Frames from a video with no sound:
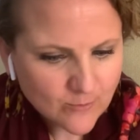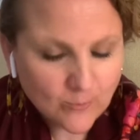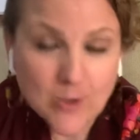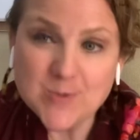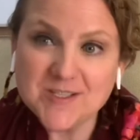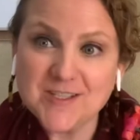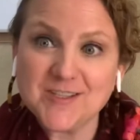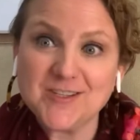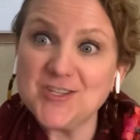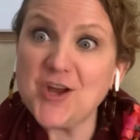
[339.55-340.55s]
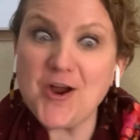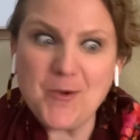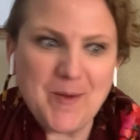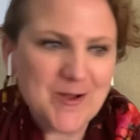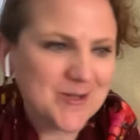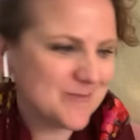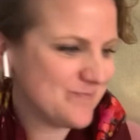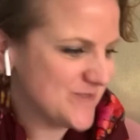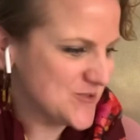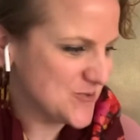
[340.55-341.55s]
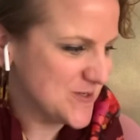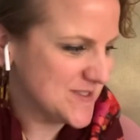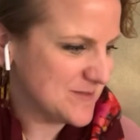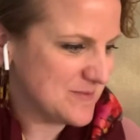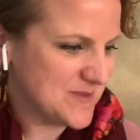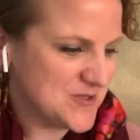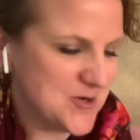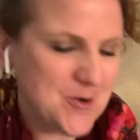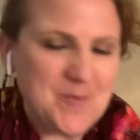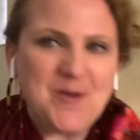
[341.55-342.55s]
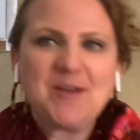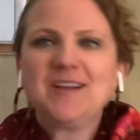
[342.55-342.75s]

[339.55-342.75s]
wrote The Jungle Book, the stories of The Jungle Book.